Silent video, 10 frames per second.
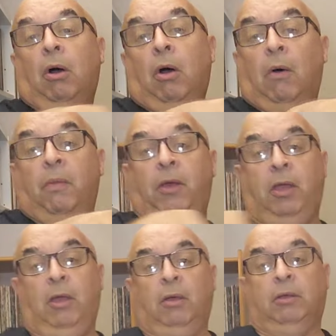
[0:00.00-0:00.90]
on
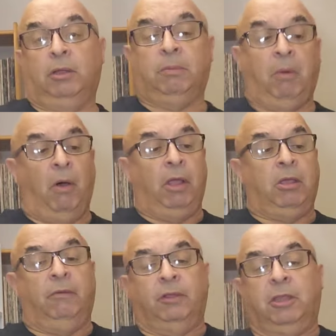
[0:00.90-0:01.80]
the
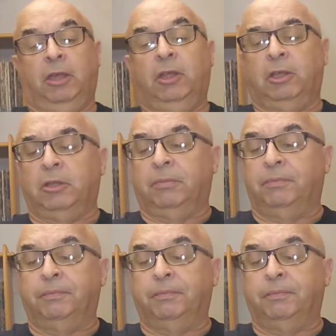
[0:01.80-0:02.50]
spines of the CDs.